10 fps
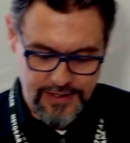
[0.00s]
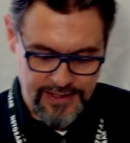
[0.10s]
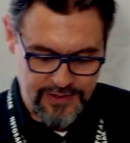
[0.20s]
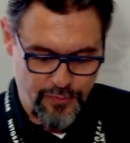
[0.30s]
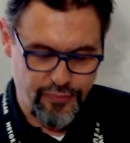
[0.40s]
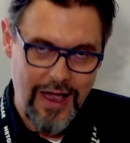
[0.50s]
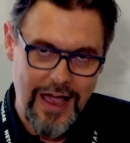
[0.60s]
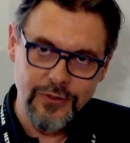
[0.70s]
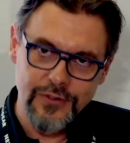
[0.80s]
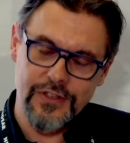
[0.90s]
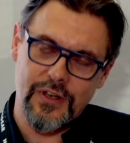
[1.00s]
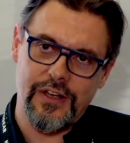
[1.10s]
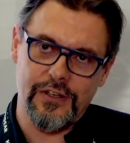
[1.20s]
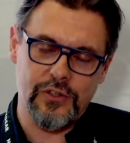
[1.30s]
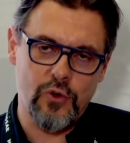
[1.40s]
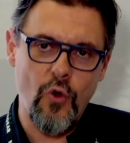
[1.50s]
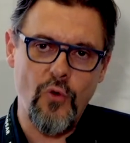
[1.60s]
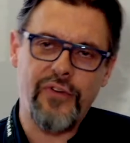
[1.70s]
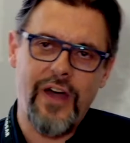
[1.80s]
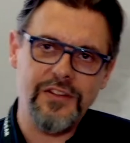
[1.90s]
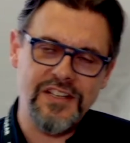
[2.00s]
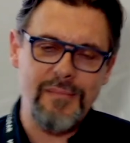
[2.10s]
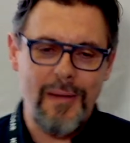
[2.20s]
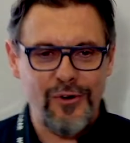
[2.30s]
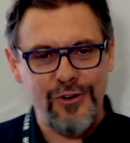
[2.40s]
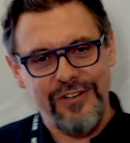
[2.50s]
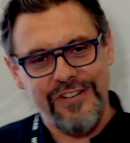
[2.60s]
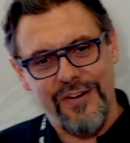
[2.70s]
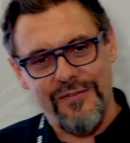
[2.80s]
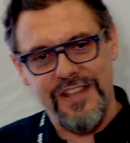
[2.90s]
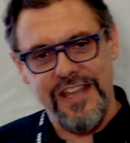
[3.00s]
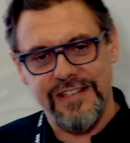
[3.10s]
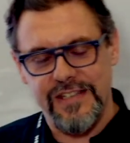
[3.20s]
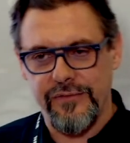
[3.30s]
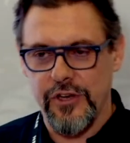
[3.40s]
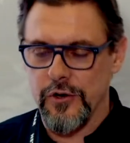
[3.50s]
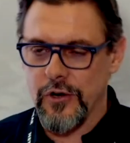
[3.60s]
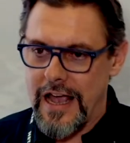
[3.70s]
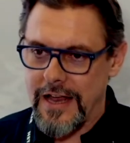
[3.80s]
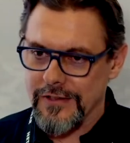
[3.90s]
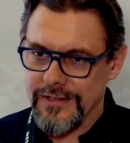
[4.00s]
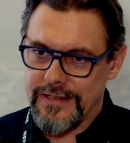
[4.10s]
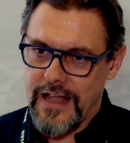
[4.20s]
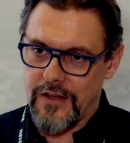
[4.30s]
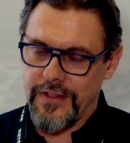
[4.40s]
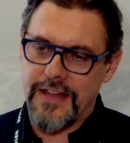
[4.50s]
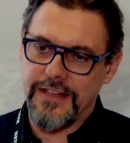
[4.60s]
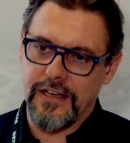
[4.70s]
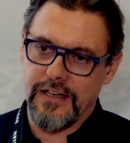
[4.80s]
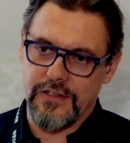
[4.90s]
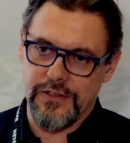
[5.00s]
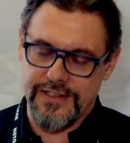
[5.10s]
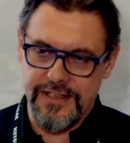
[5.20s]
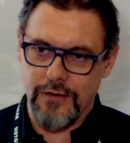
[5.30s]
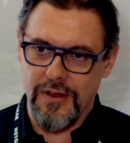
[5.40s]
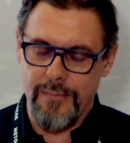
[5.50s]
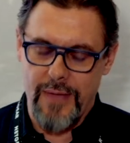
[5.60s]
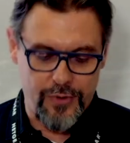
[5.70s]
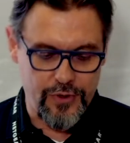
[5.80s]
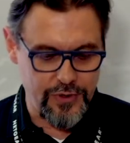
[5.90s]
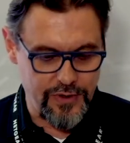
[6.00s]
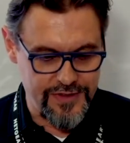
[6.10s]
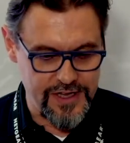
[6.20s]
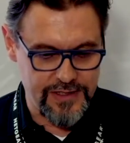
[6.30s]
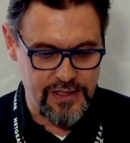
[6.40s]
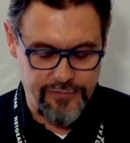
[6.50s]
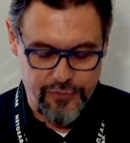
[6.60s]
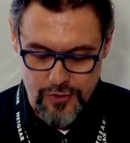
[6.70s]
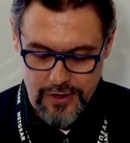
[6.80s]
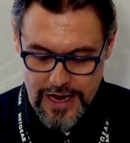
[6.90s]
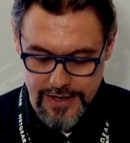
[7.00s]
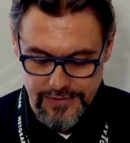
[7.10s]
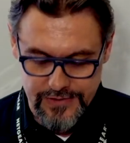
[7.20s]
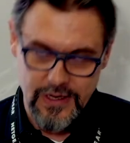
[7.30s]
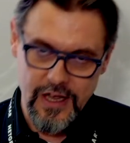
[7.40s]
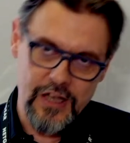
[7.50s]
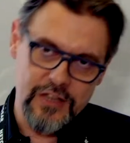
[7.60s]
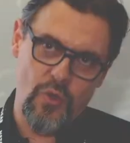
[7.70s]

is a proud co-founding member of the SDVoE Alliance. Now NETGEAR is a steering member of the SDVoE Alliance. So